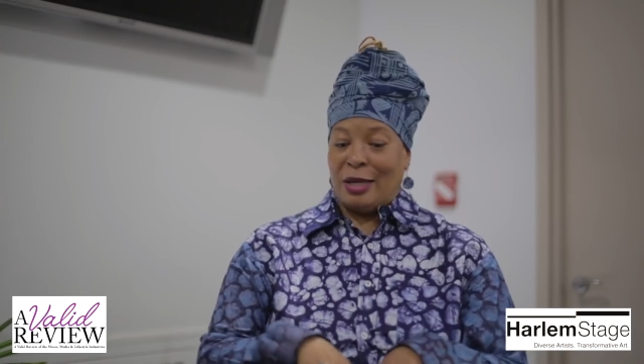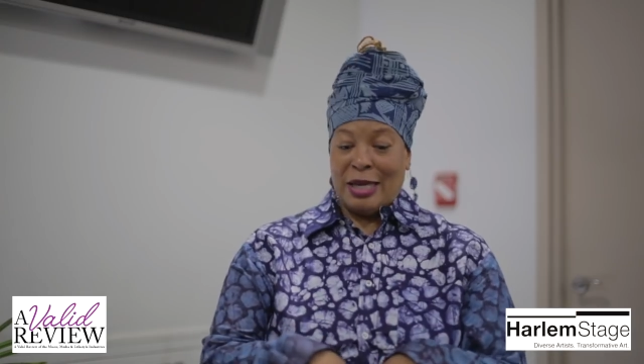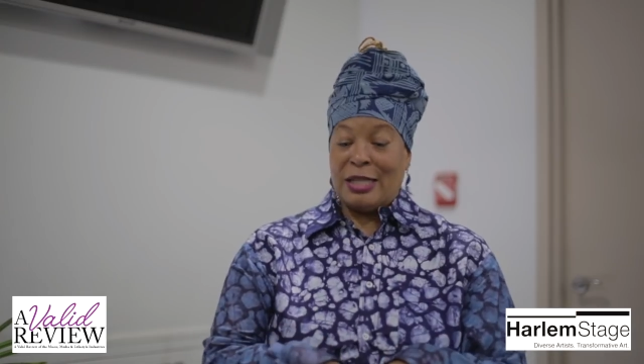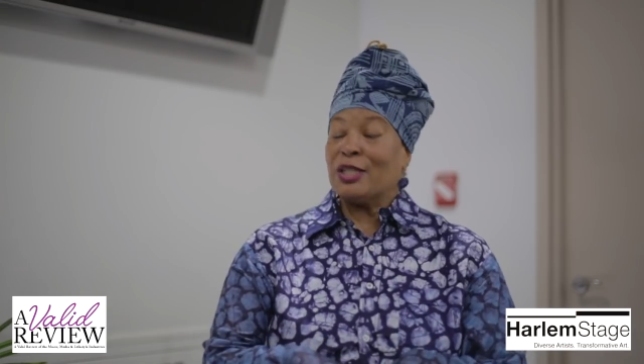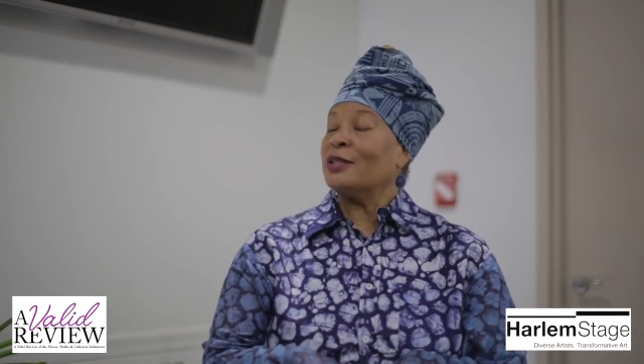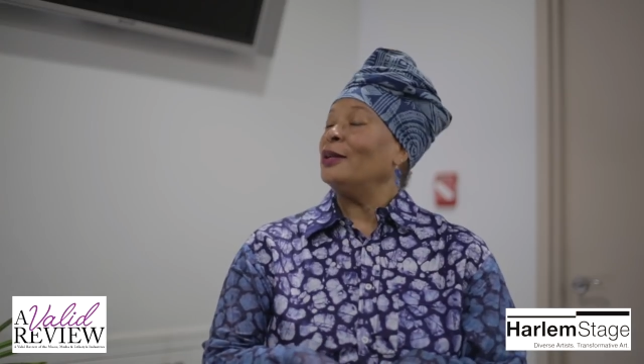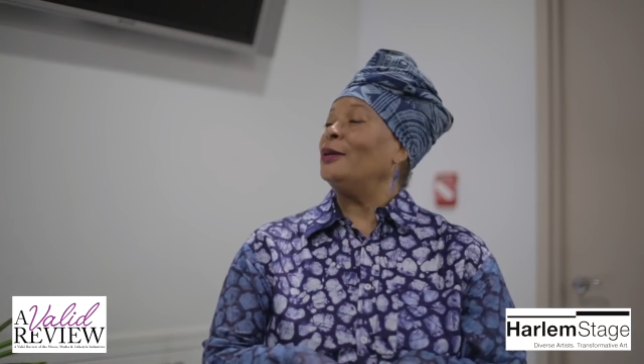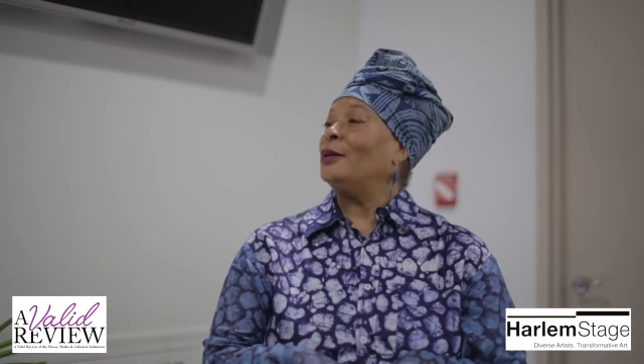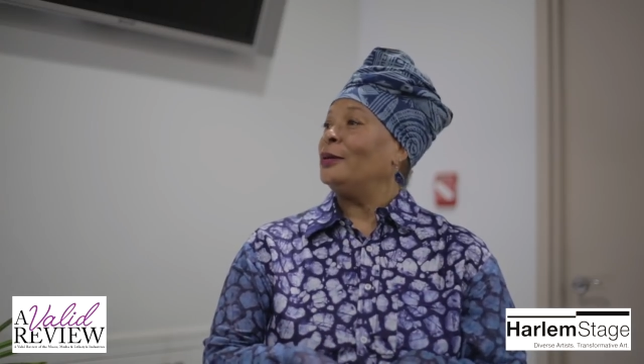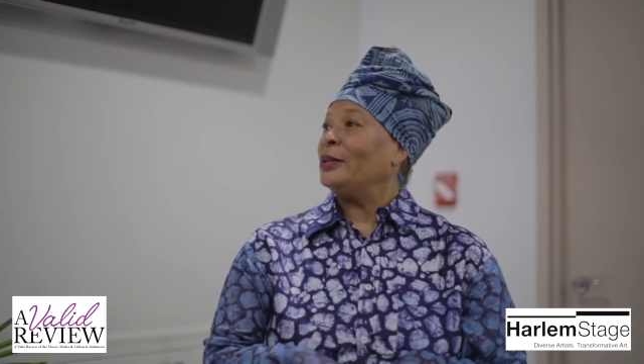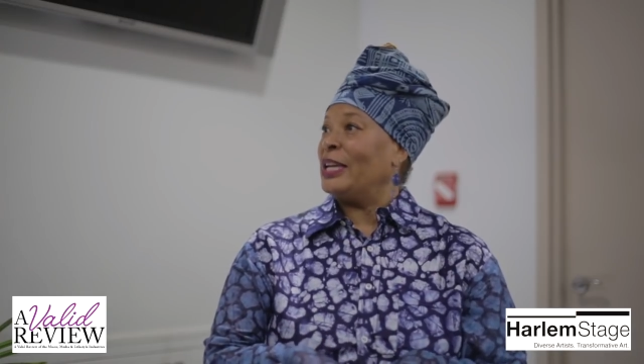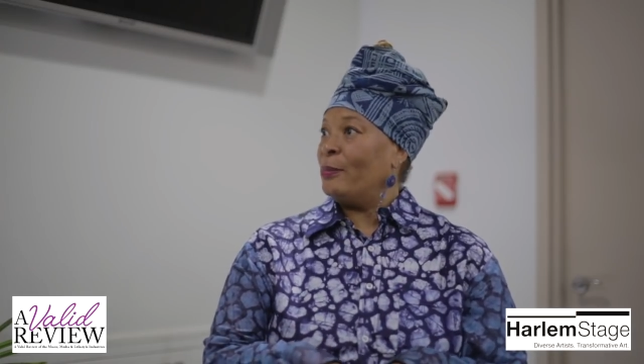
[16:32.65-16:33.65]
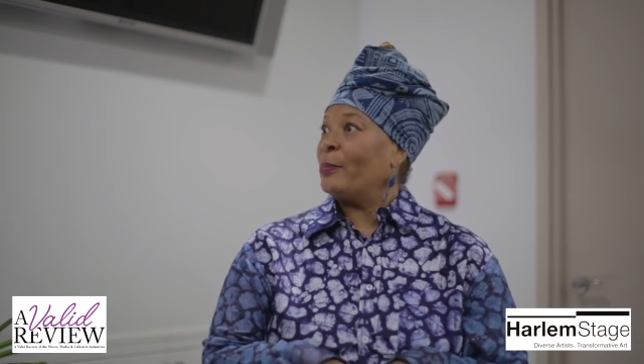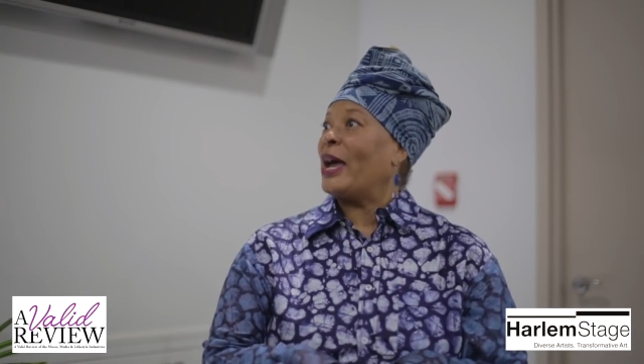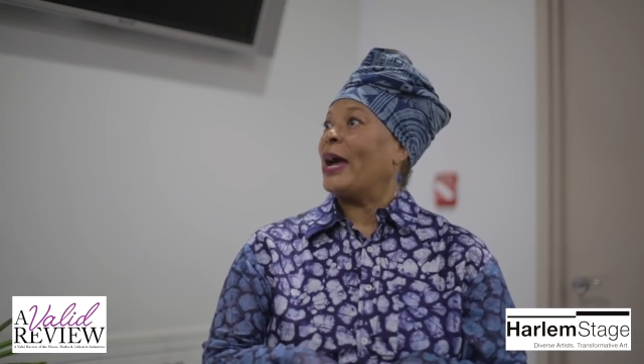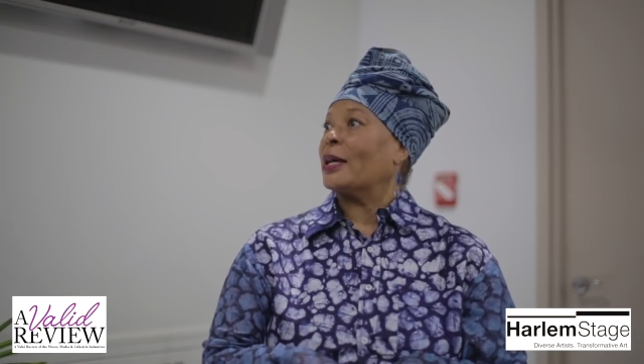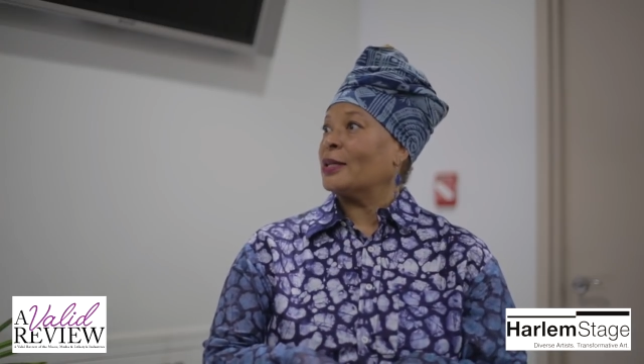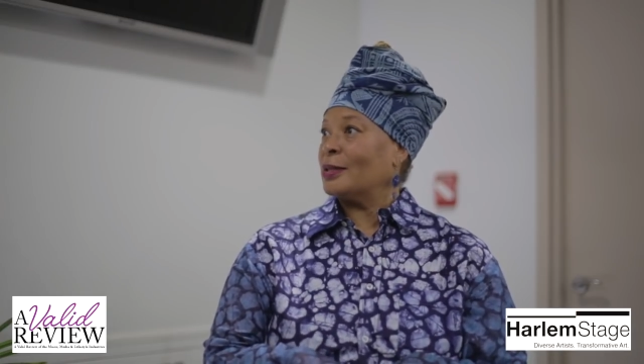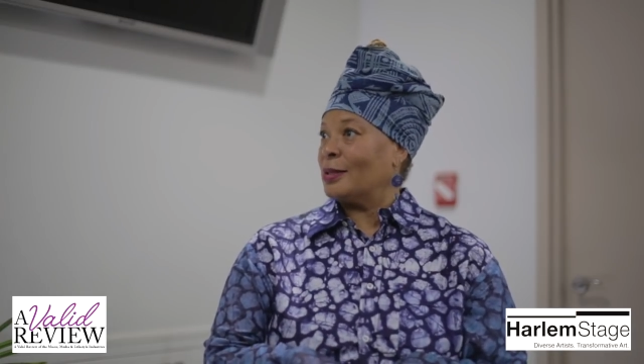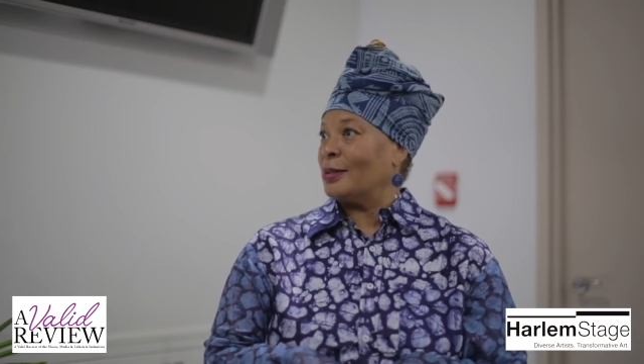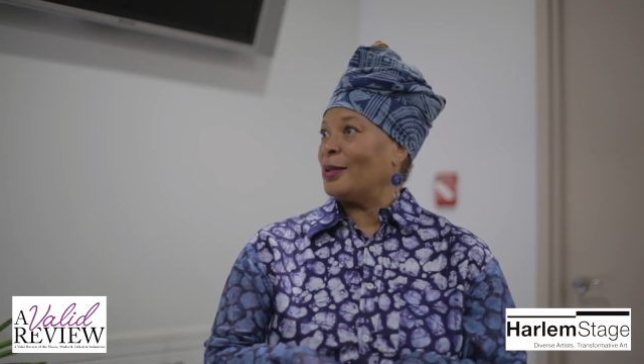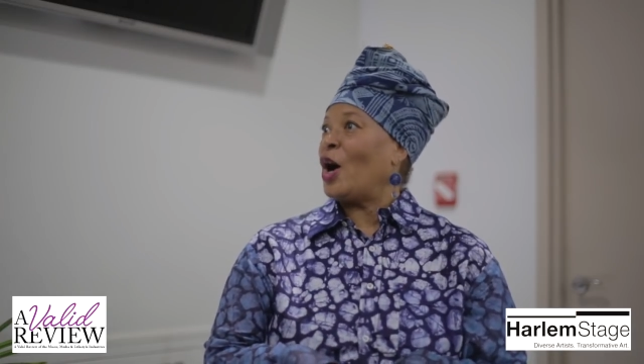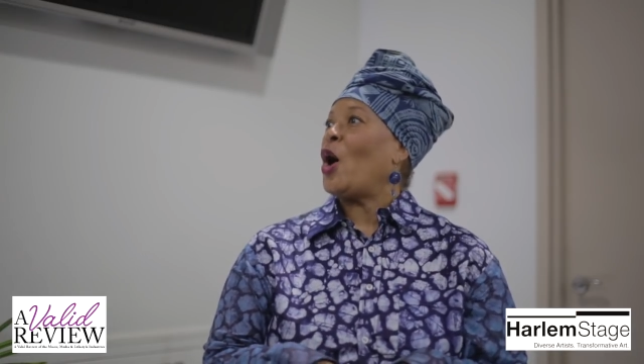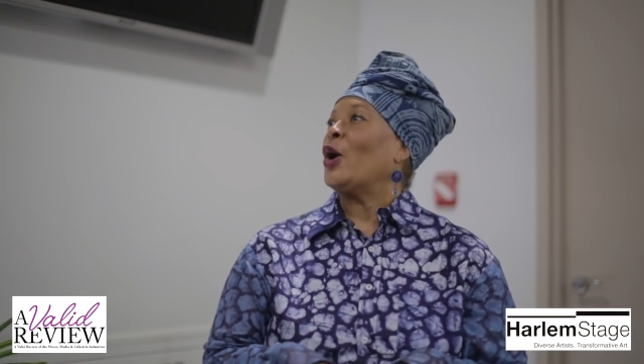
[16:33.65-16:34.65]
it still impacts
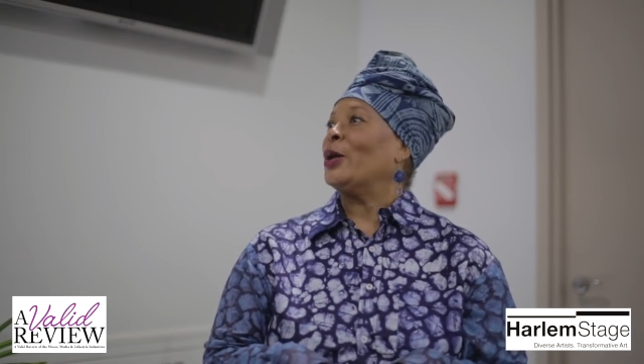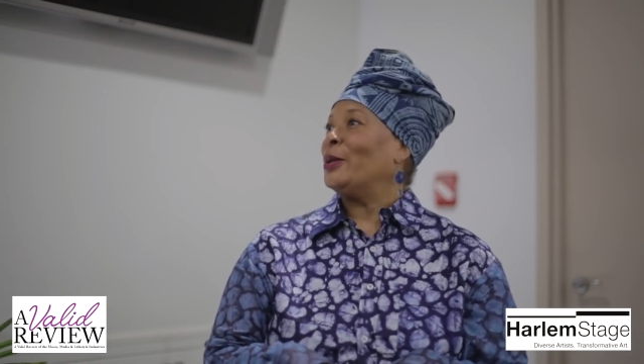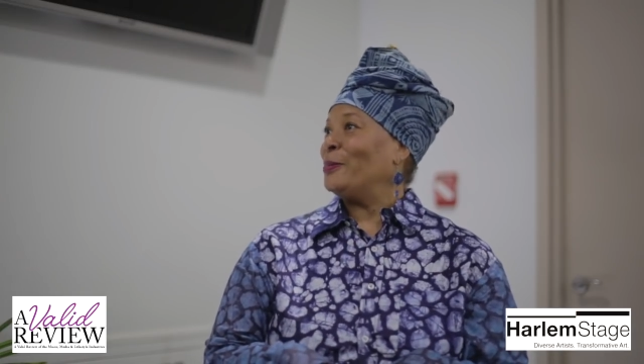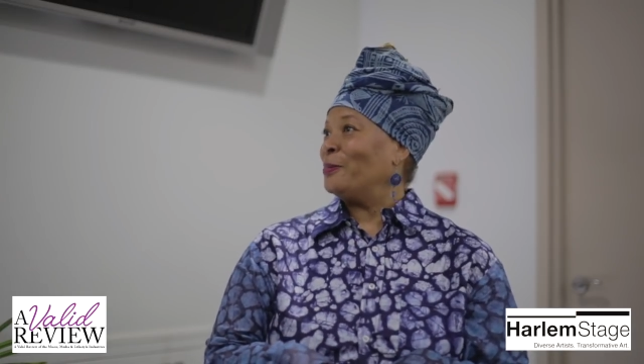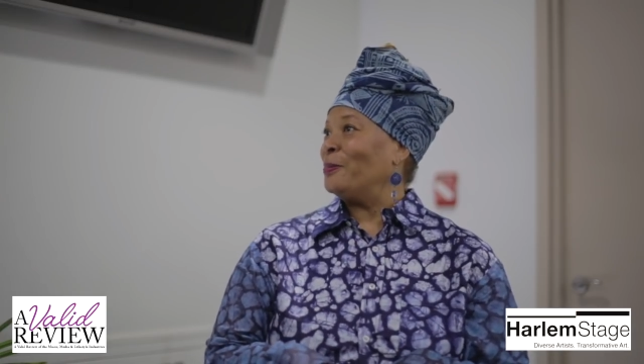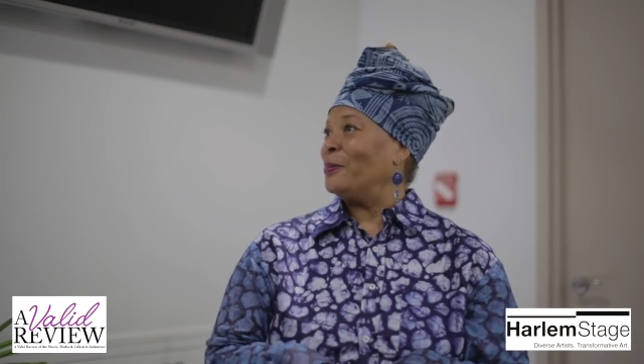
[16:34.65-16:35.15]
Harlem.